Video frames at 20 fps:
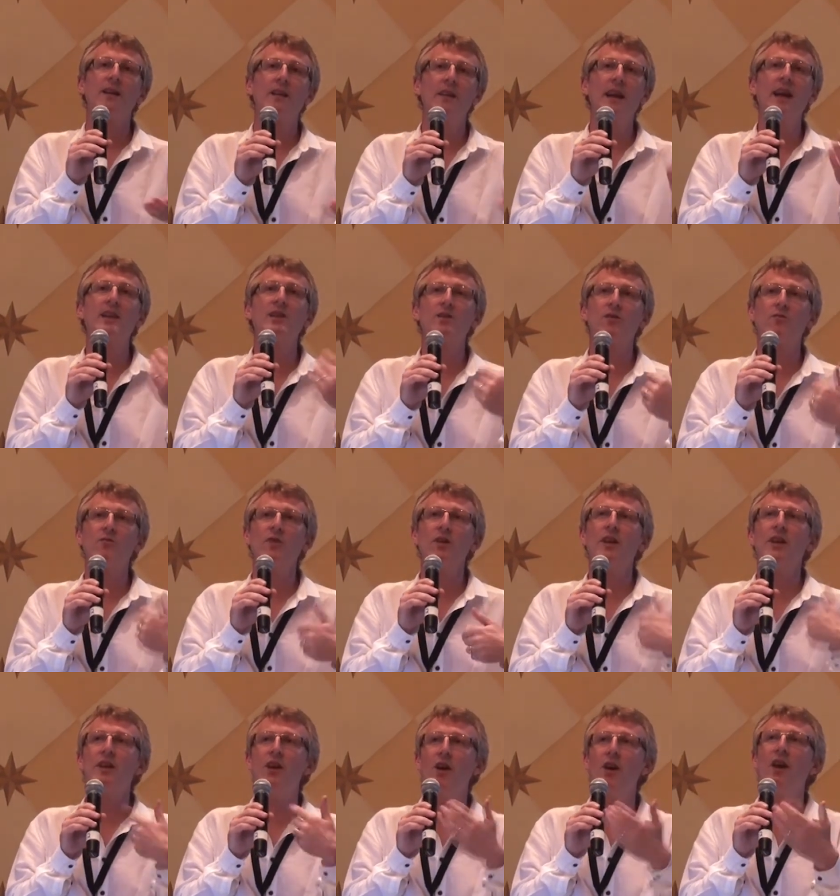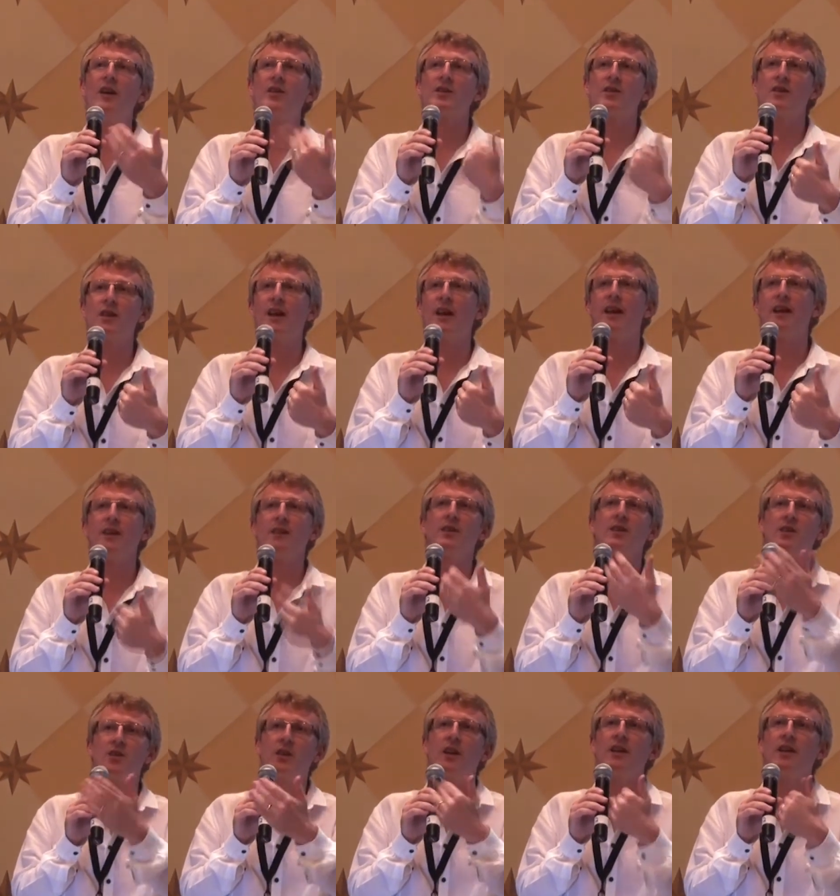that's a really nice thing
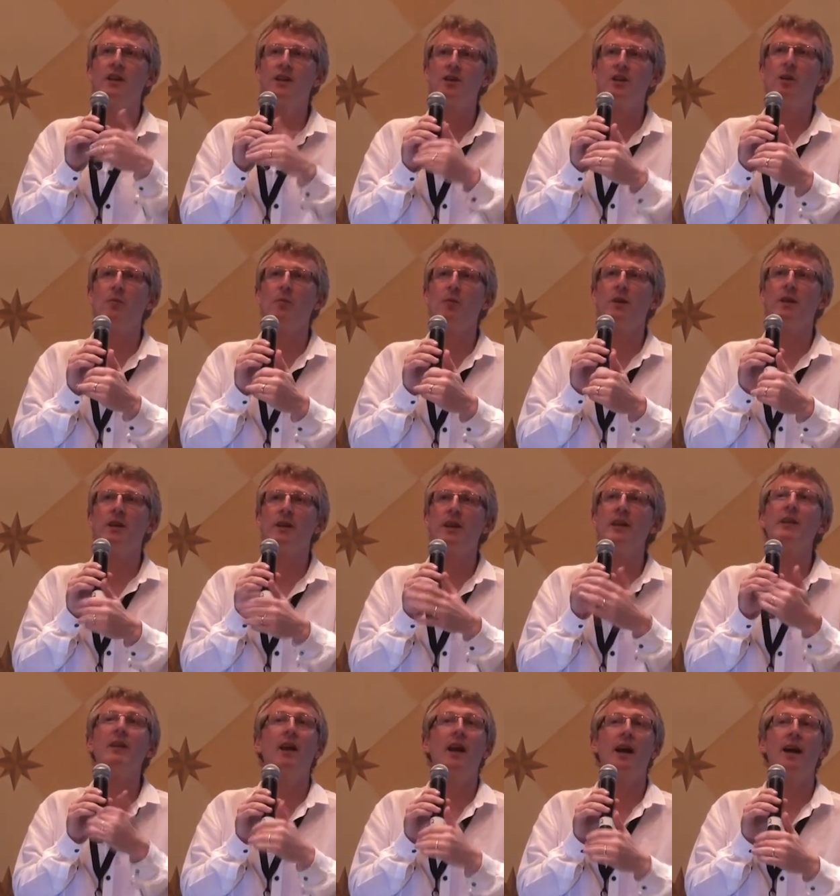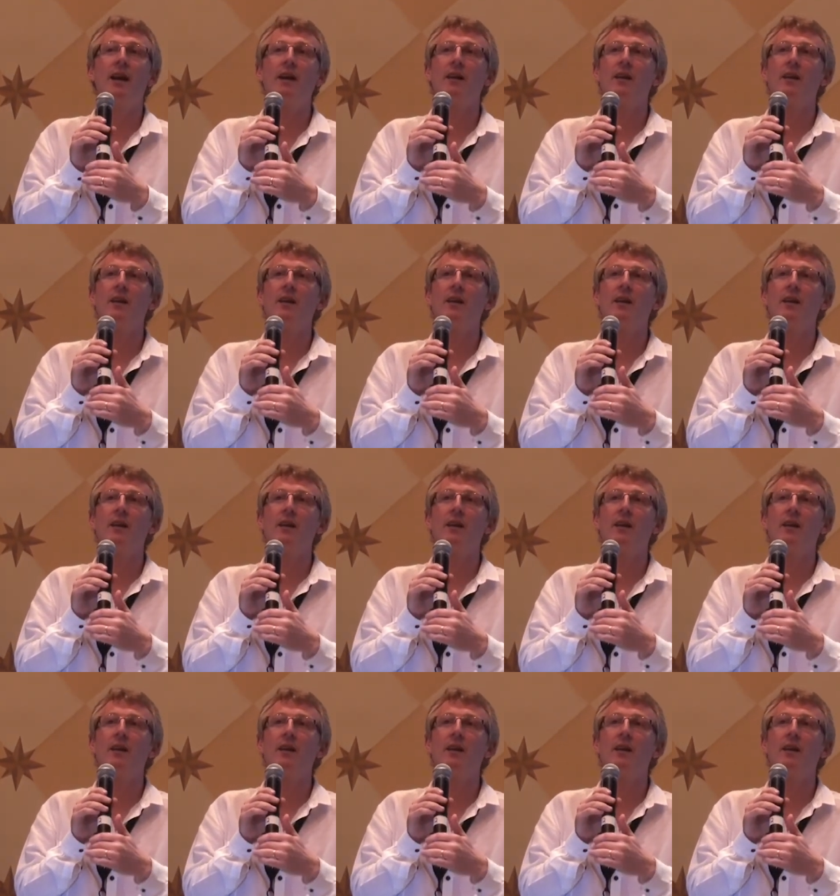to see that somebody did that.